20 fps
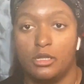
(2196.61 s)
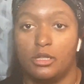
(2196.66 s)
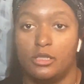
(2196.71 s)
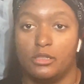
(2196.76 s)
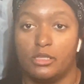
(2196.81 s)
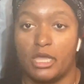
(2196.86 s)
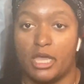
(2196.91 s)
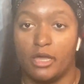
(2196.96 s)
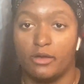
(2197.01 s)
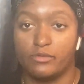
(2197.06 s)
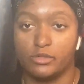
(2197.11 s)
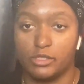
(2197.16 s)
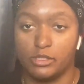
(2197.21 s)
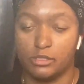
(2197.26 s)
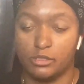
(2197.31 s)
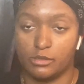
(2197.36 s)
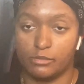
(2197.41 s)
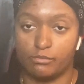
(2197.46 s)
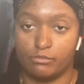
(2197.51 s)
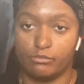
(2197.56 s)
that have
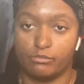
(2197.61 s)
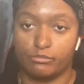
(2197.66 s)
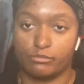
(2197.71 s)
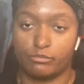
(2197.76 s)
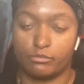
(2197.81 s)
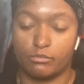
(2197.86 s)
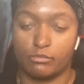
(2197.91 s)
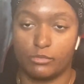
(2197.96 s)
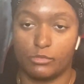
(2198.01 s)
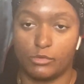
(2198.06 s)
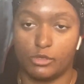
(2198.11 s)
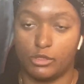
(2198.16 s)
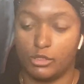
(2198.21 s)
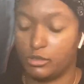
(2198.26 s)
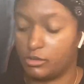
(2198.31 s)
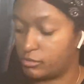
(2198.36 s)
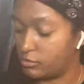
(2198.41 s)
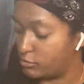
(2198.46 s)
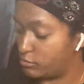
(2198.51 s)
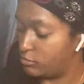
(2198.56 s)
a
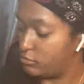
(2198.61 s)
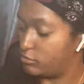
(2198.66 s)
little